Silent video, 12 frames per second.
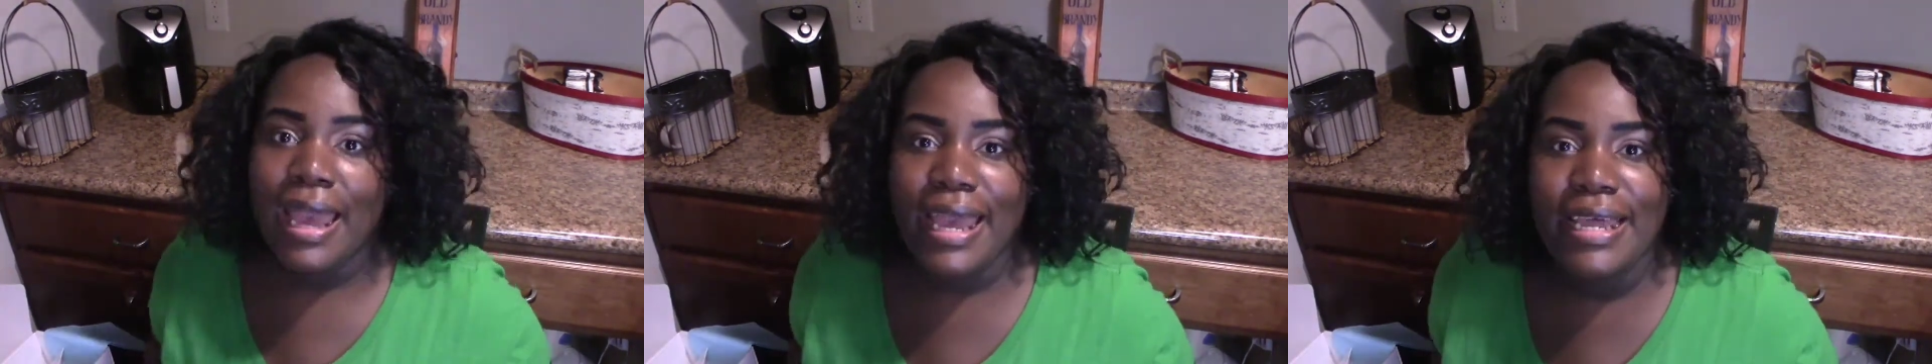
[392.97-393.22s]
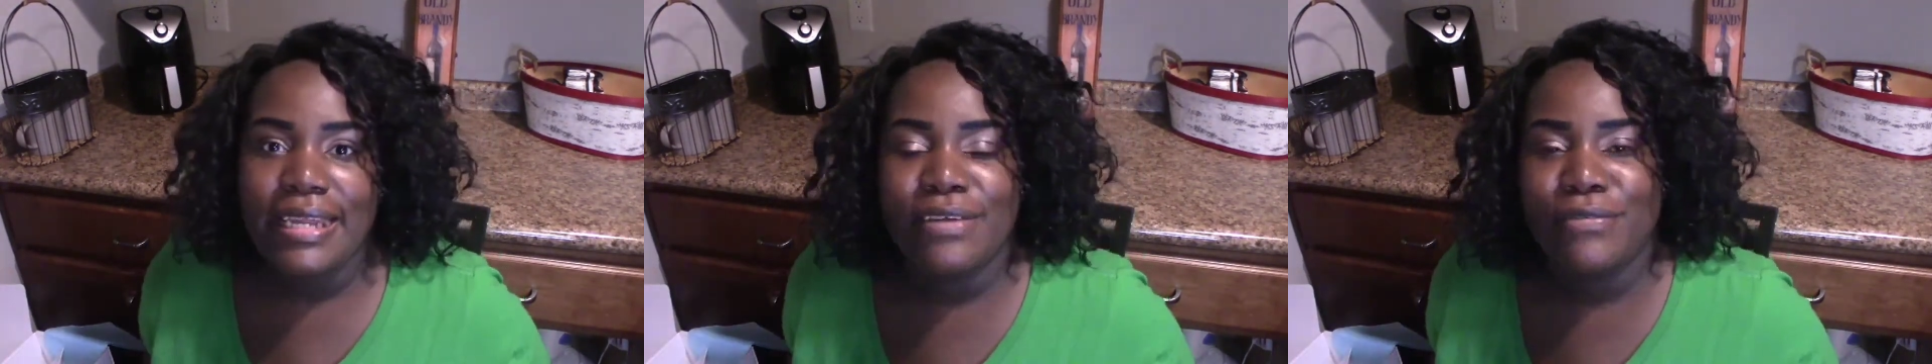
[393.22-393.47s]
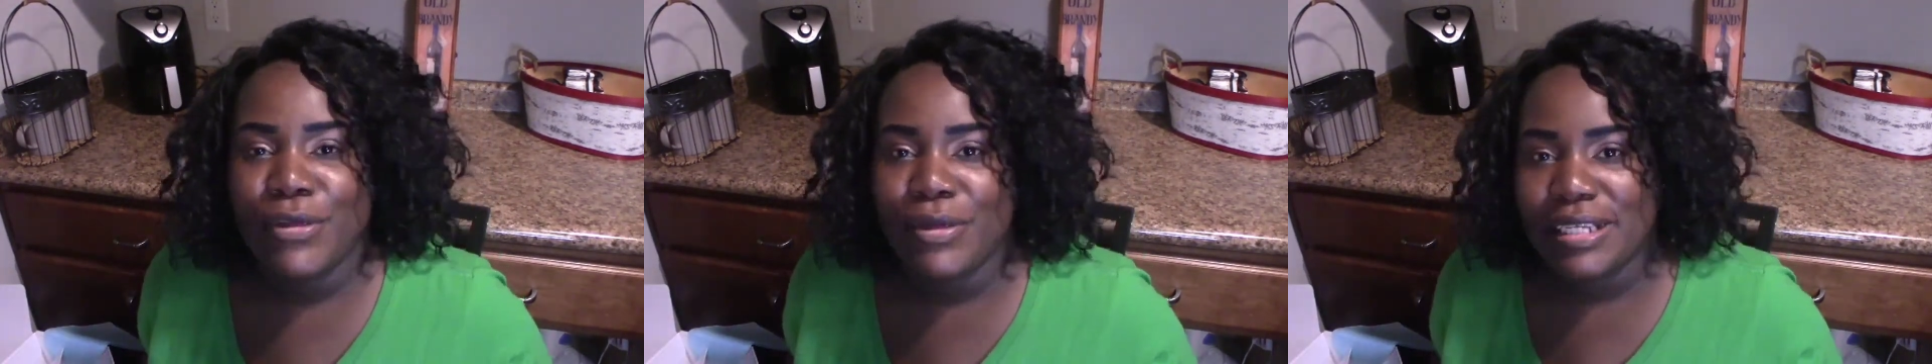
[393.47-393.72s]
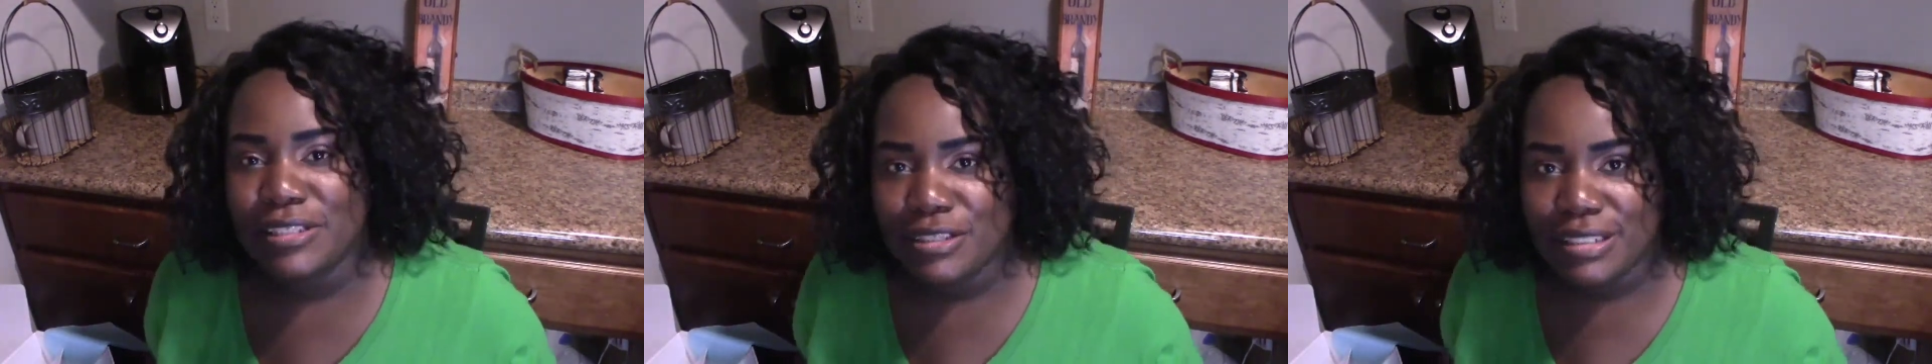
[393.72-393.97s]
And if you're
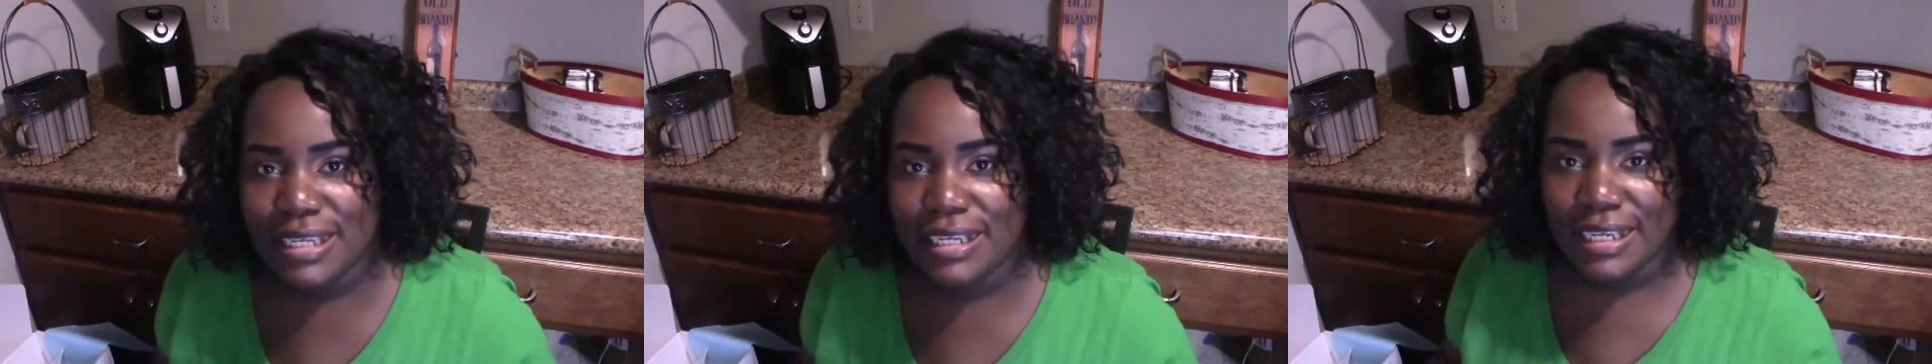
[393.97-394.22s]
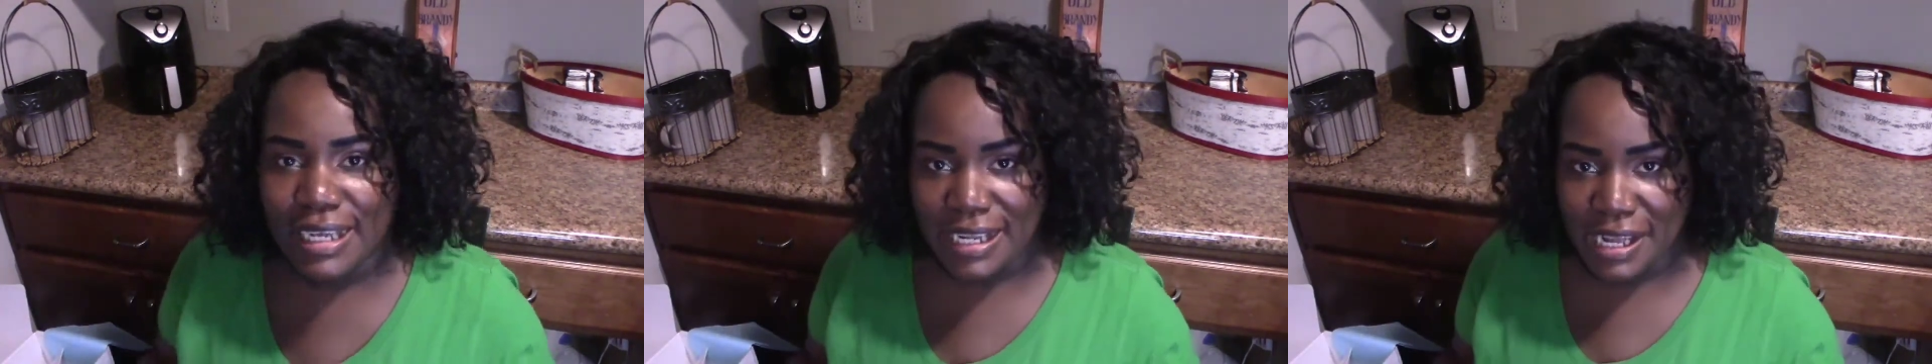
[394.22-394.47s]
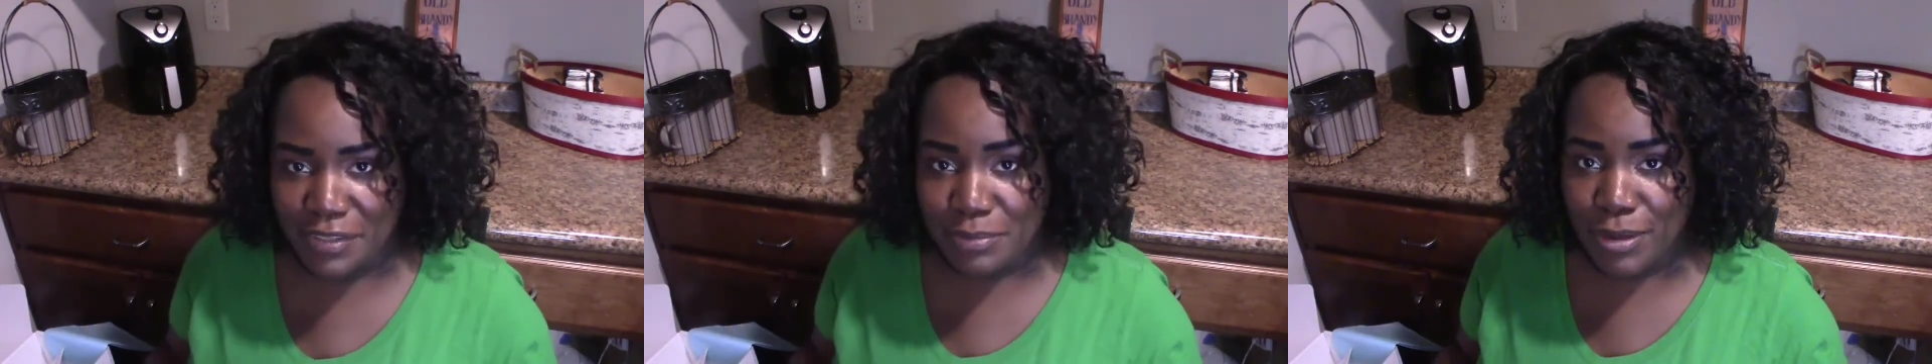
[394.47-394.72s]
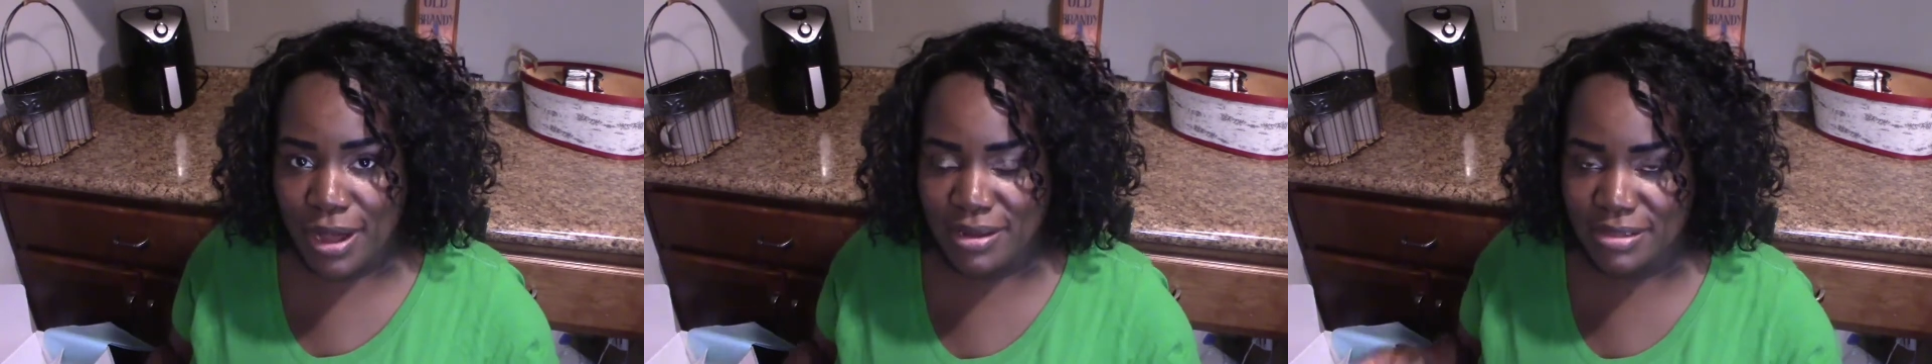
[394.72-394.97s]
interested in any other
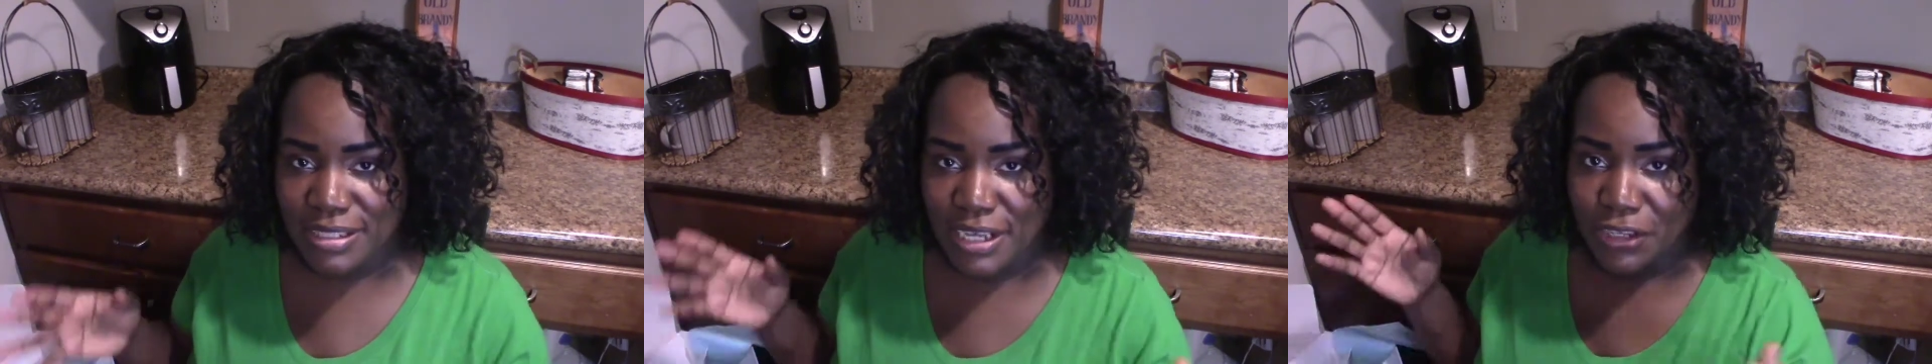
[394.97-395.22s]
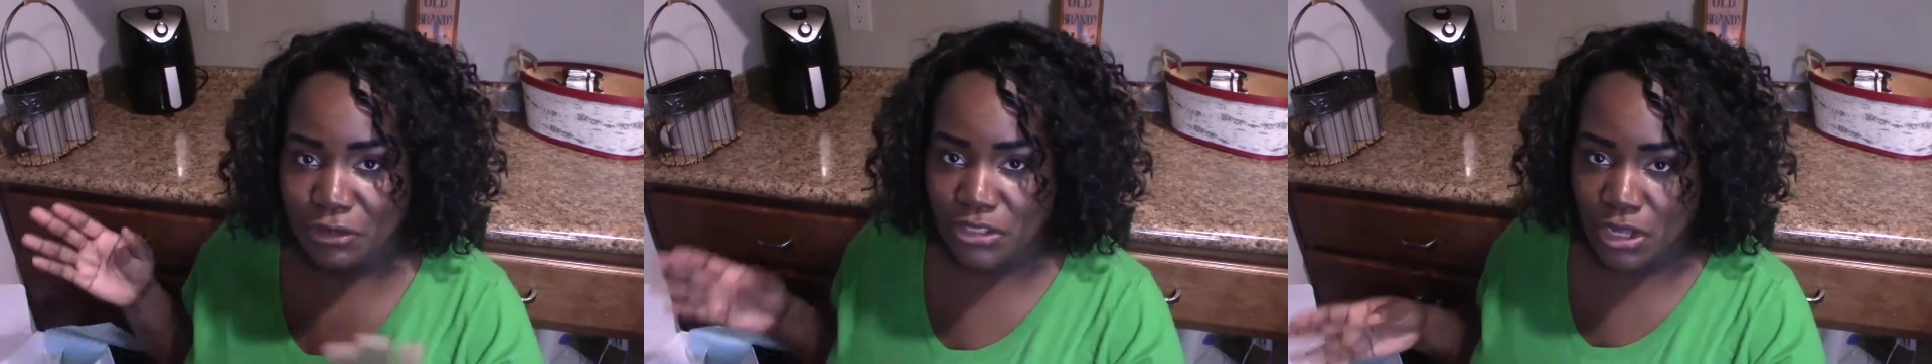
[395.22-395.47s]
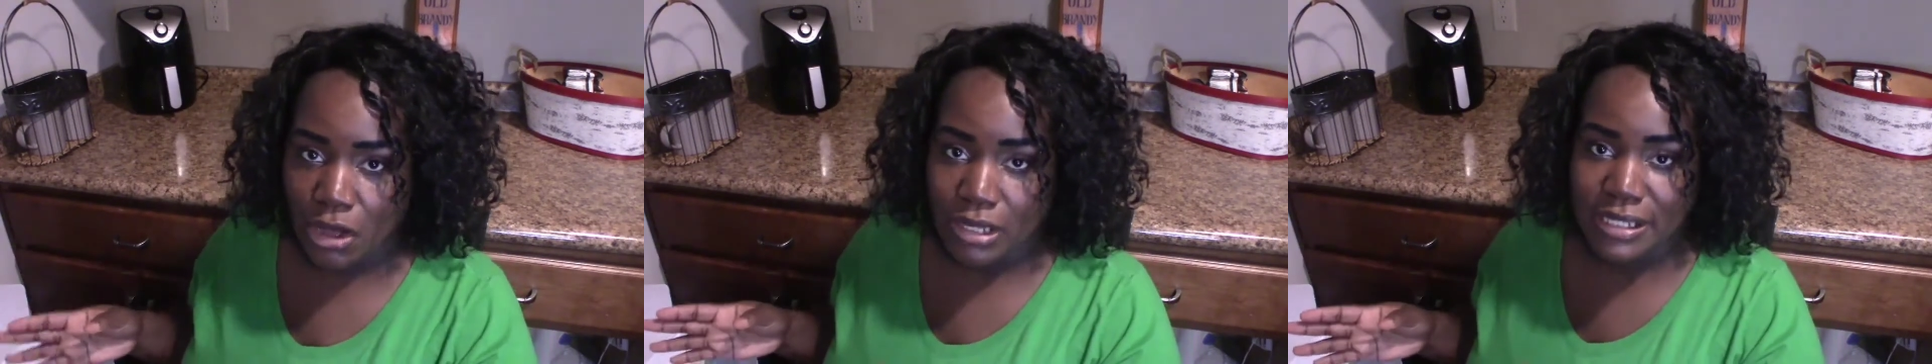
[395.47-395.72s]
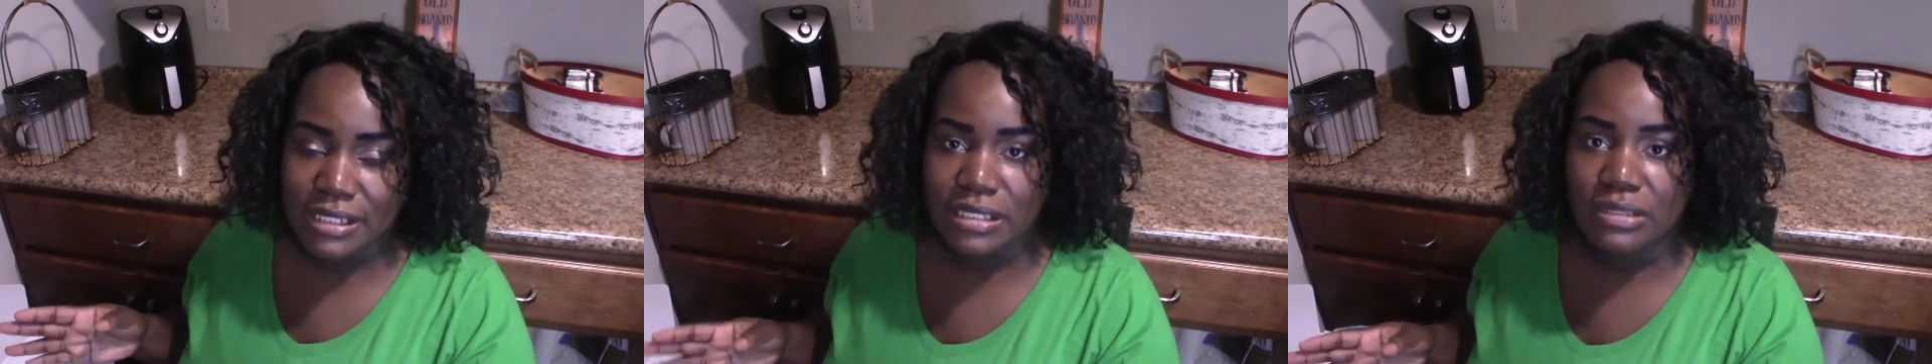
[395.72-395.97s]
products that you saw
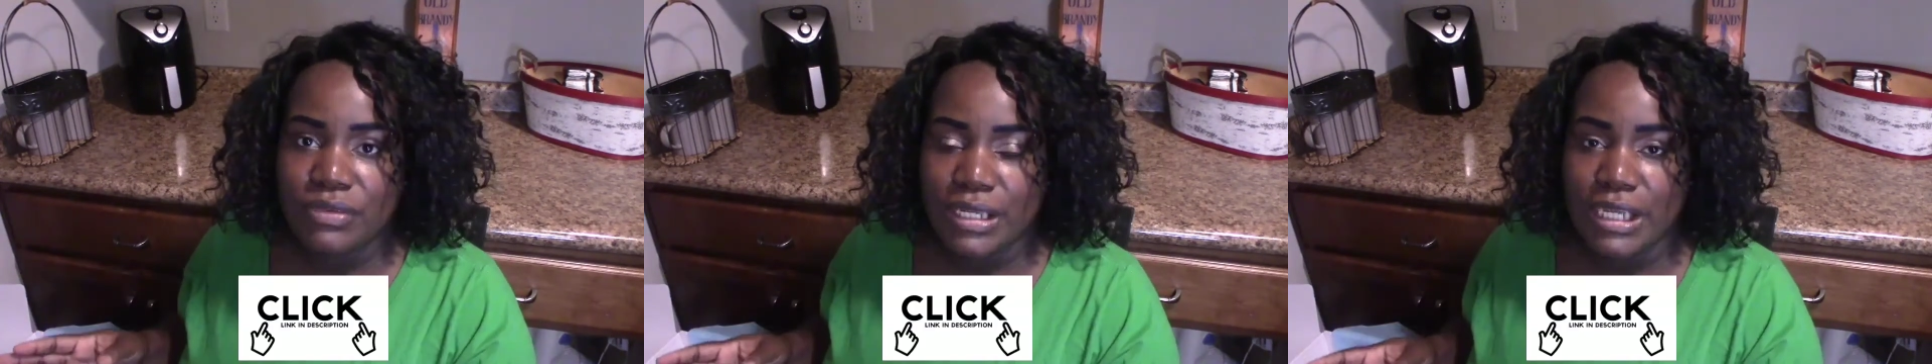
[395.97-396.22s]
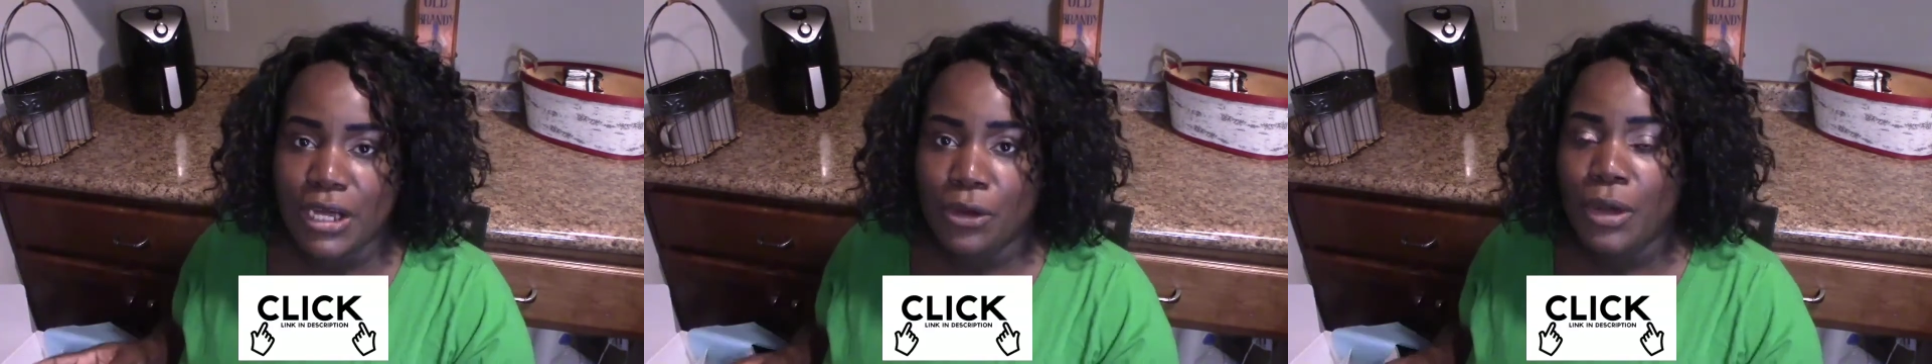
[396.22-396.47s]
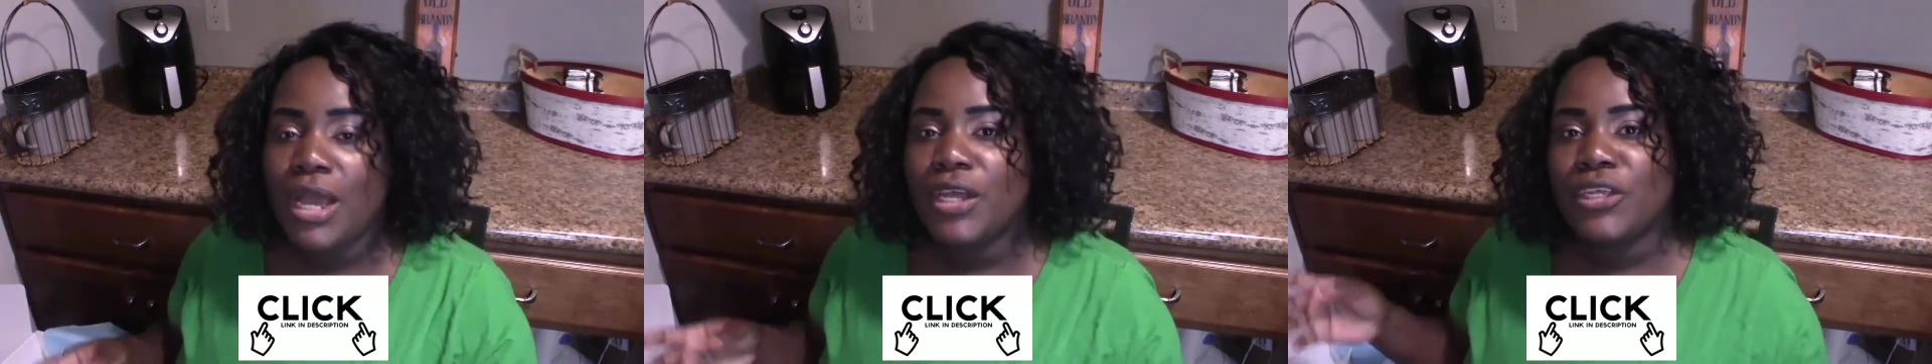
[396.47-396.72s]
in this video,